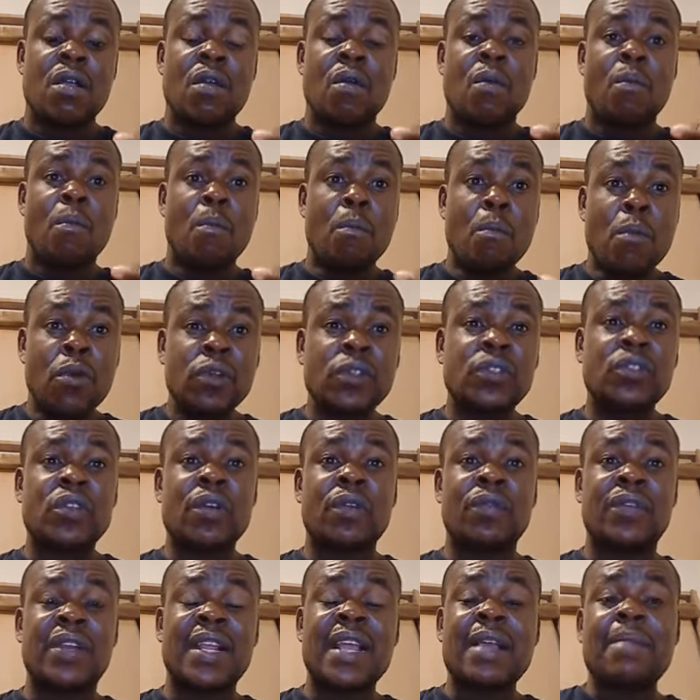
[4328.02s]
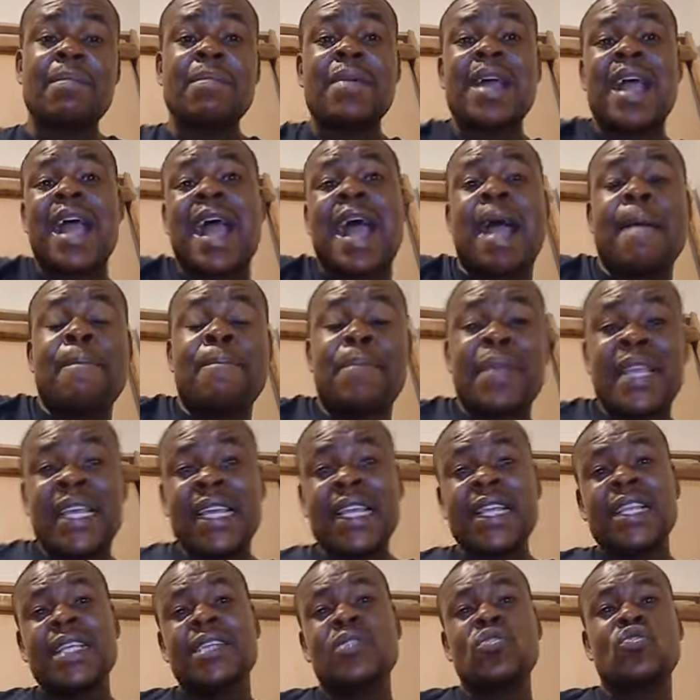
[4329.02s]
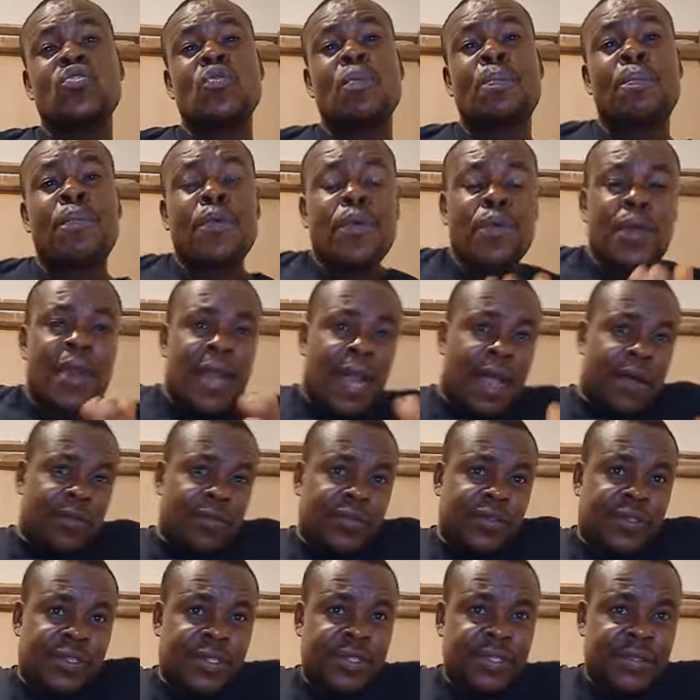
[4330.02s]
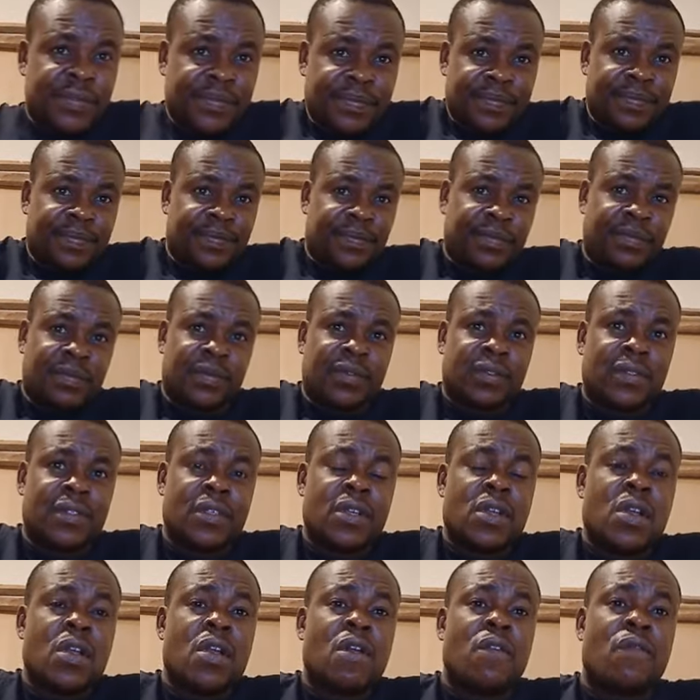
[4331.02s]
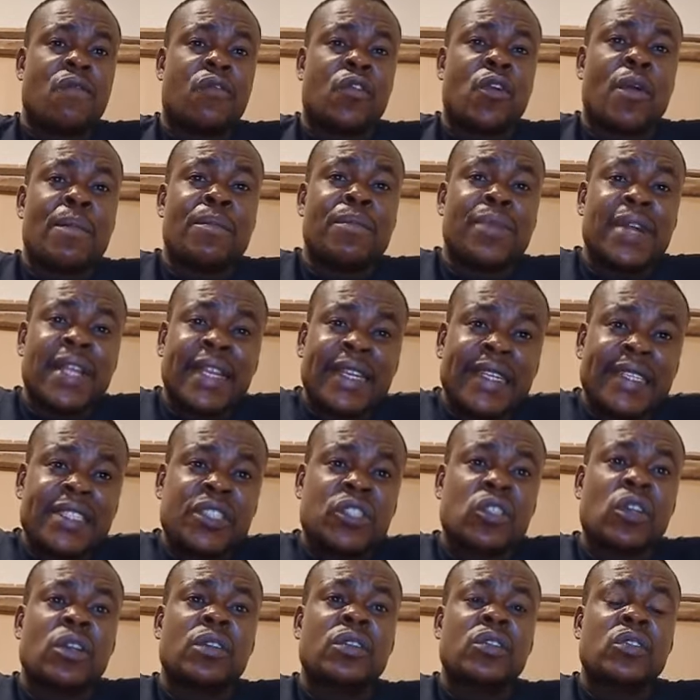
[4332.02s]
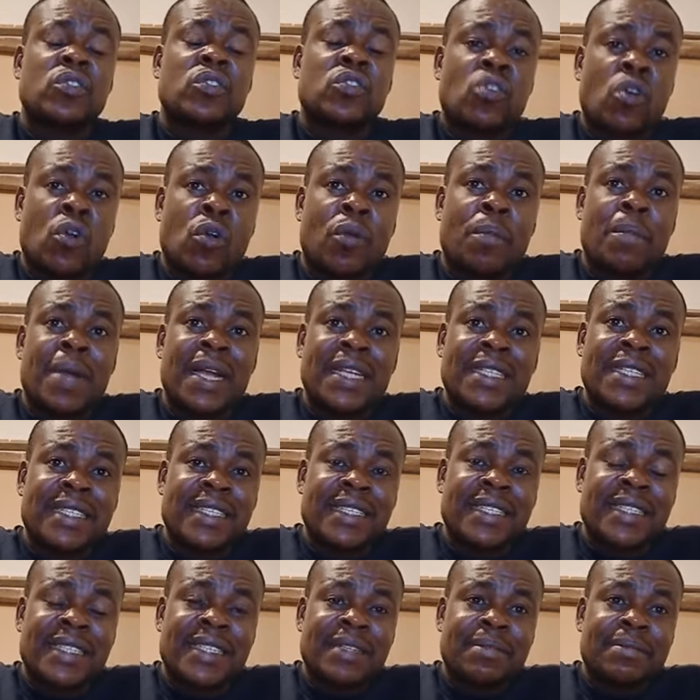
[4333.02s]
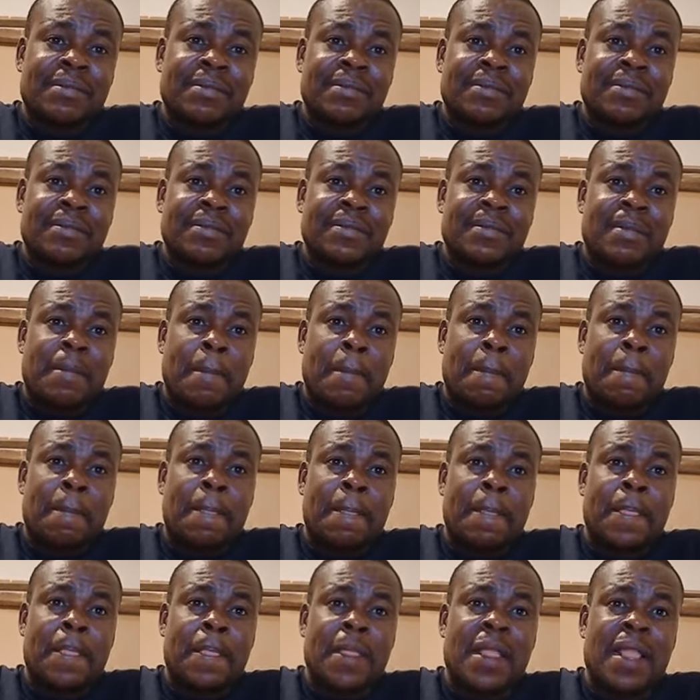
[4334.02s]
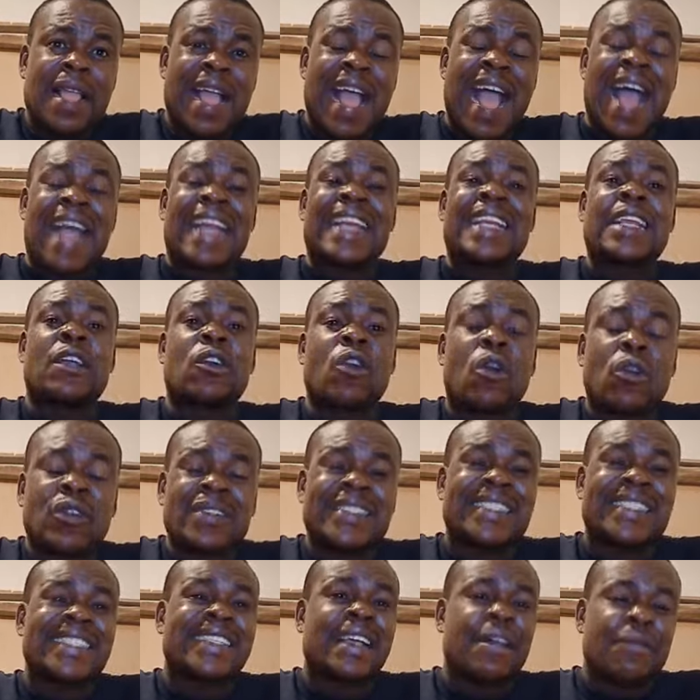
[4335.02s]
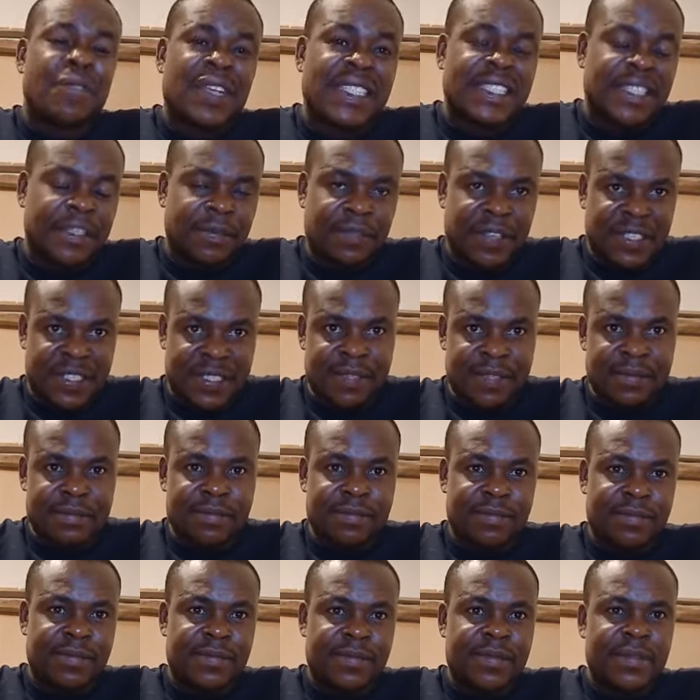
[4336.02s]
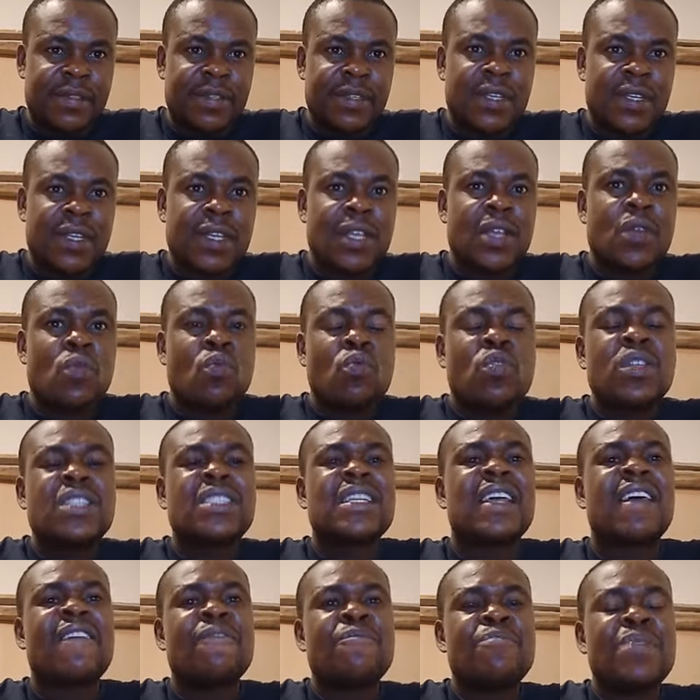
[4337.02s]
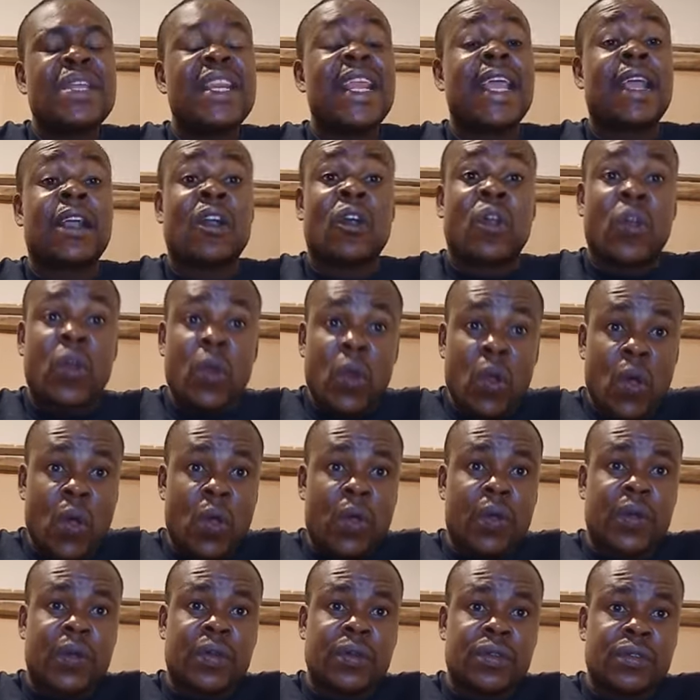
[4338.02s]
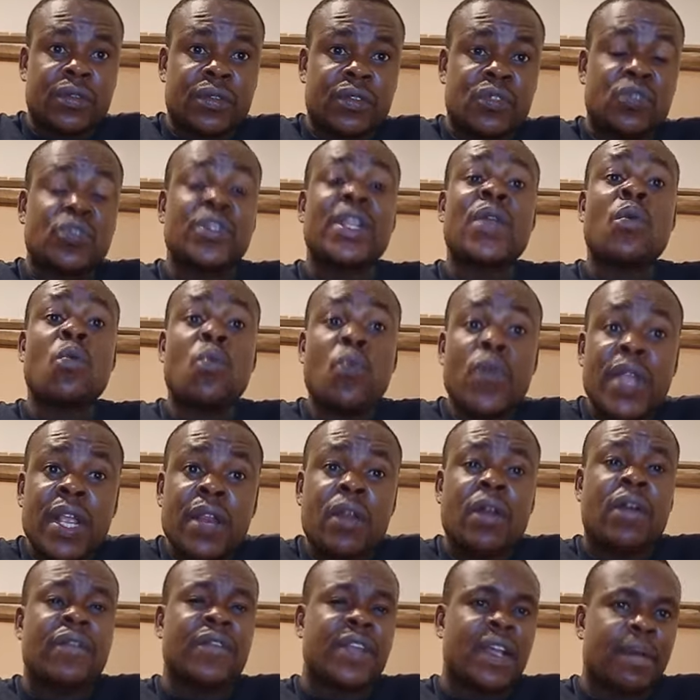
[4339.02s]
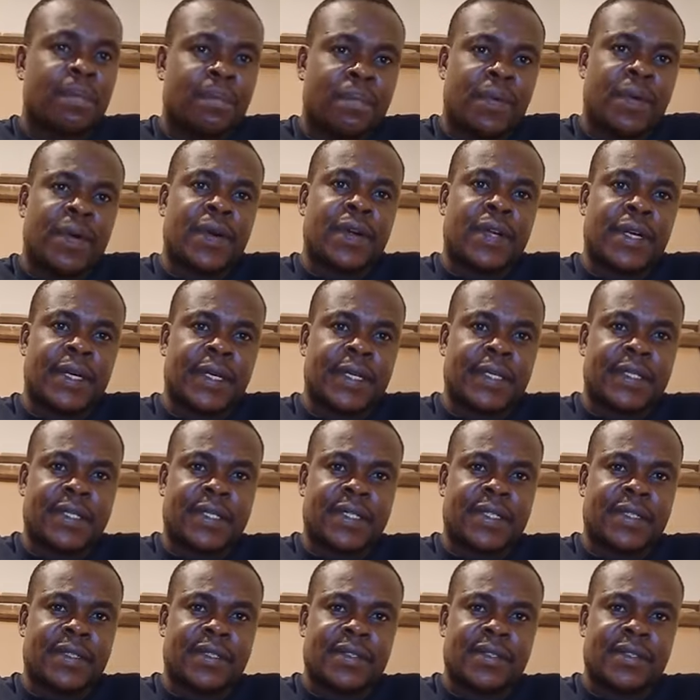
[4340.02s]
Most of them are beginning to pull out from religious dogmatism and the conservatism, which have been a clog to the will of their progress.